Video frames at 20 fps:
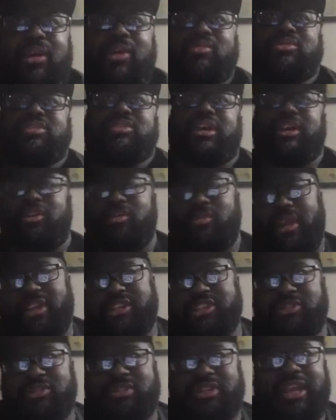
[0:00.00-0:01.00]
it was
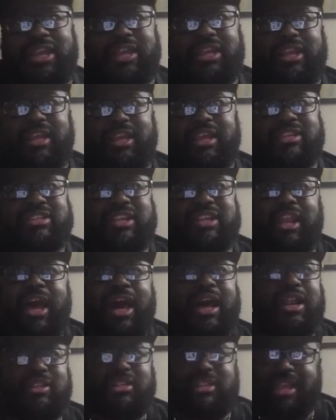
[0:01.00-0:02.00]
interracial dating. It's a
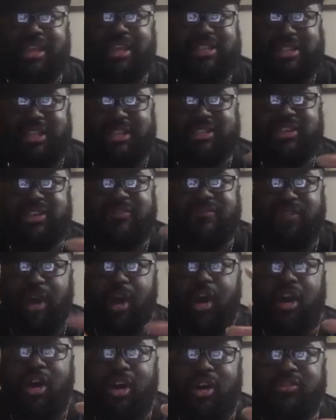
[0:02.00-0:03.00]
lot of things that's
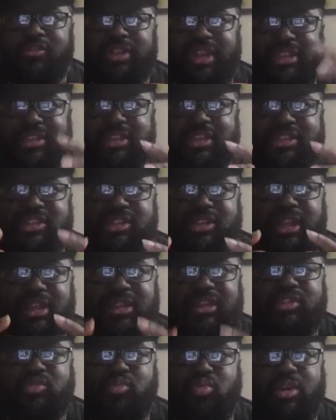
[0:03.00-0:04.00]
involved in this
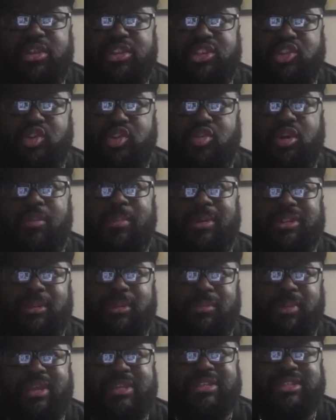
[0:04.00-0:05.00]
one story, but the
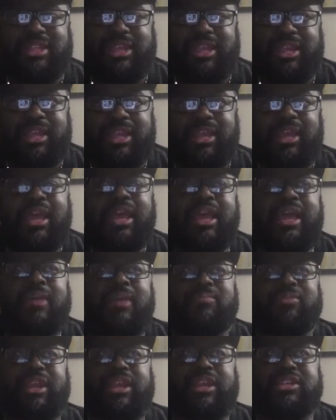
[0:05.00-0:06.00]
biggest thing
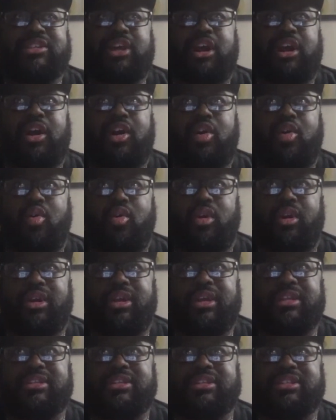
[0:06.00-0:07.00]
is how
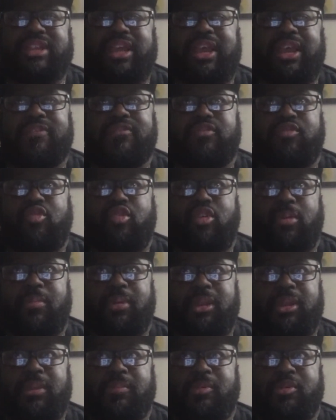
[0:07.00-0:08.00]
Oregon saved 4
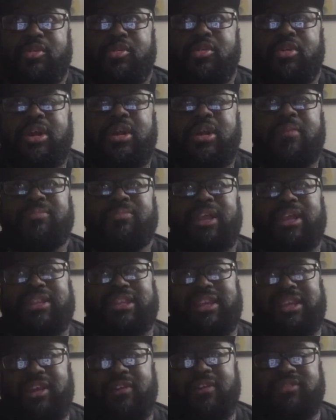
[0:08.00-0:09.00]
people and the
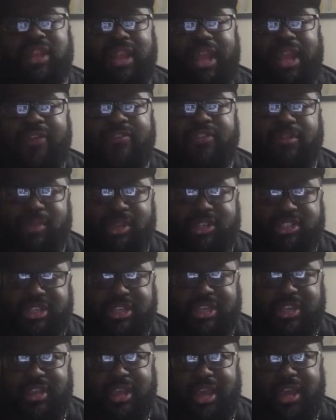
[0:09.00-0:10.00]
Gift of Life of
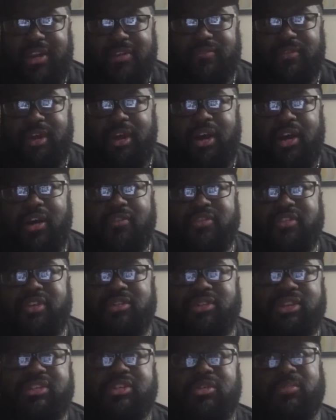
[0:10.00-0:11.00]
Michigan got involved. So
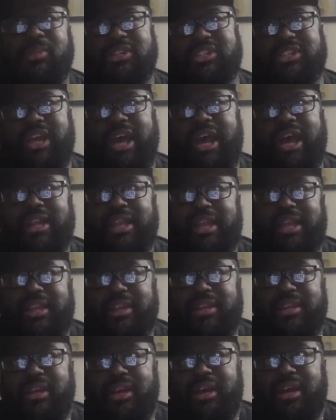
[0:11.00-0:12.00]
this will be shot
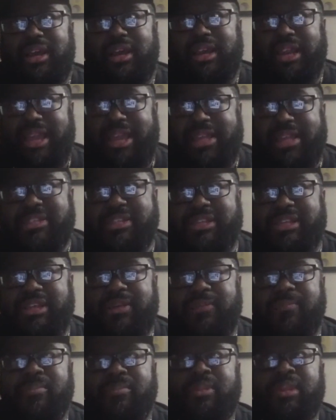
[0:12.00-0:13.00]
in
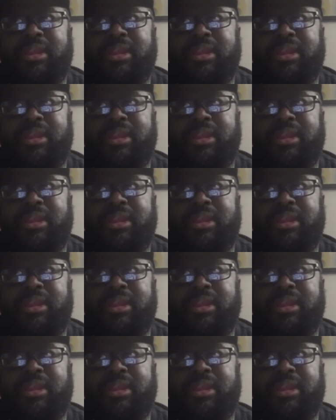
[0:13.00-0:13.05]
Lansing